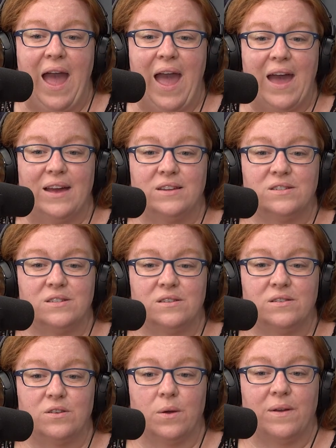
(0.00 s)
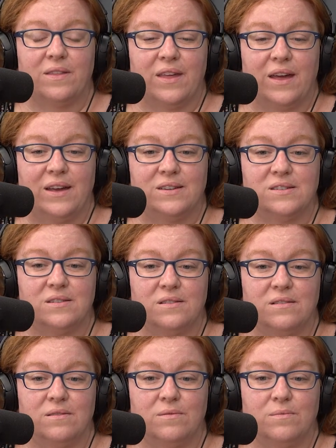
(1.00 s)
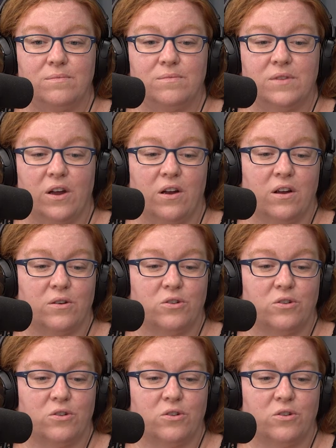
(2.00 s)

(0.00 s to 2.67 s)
And knowing that there